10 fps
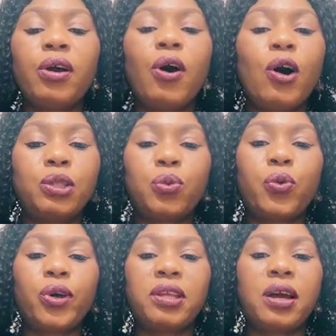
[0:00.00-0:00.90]
hot
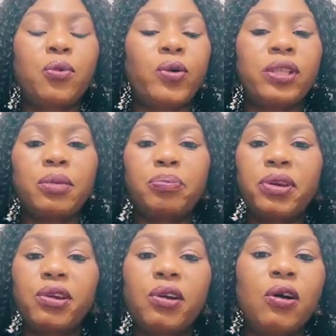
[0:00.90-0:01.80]
water. When the
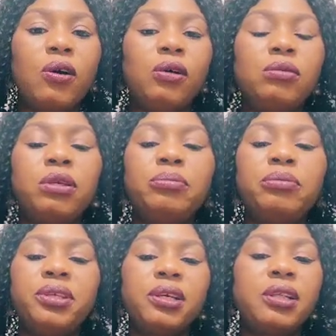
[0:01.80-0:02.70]
period comes,
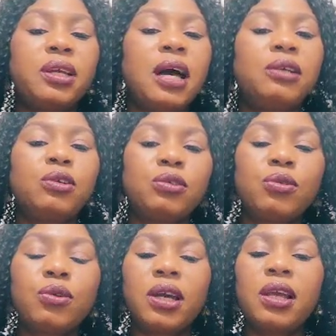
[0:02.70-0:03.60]
immediately I just
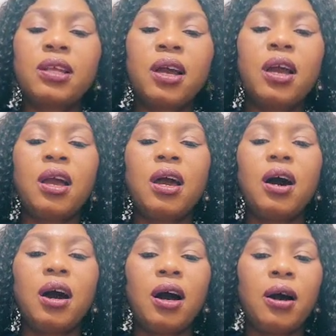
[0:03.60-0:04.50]
go get
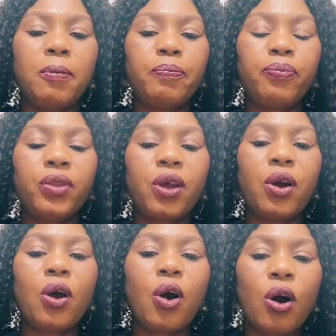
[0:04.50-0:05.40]

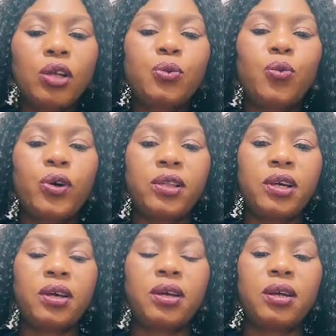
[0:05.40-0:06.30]
hot
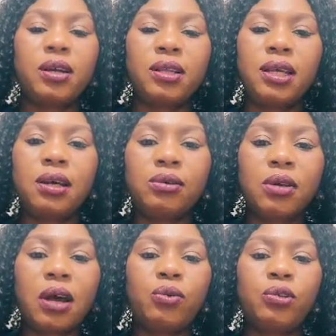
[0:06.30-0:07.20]
water. Then
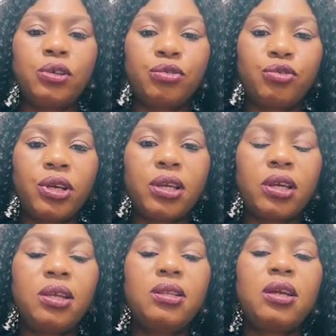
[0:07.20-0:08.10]
I will just drink
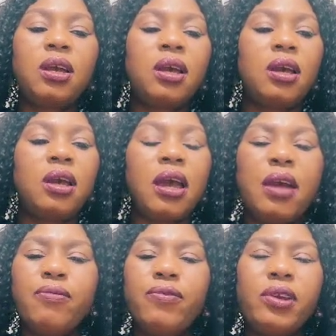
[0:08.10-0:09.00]
it.
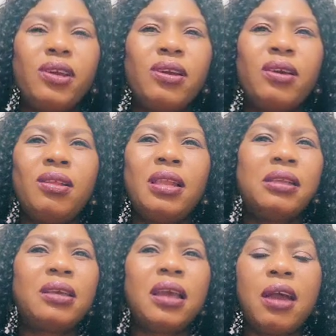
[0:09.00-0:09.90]

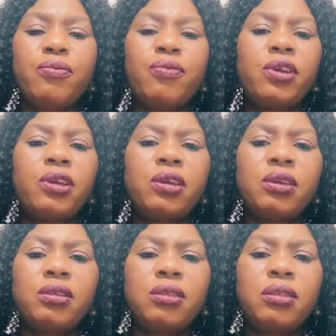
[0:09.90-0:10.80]
Let's say
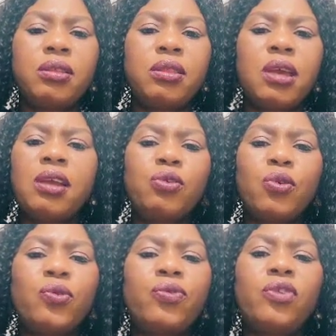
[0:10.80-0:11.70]
every 10 to
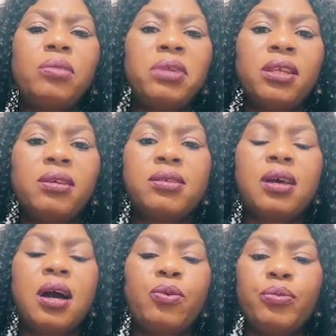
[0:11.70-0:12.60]
15 minutes,
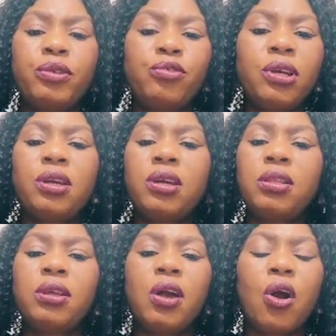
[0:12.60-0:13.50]
I will be
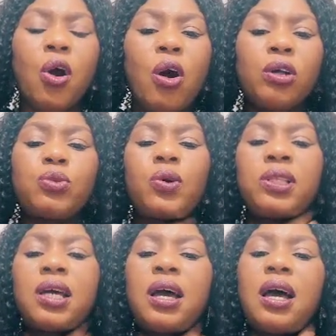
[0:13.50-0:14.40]
drinking hot water,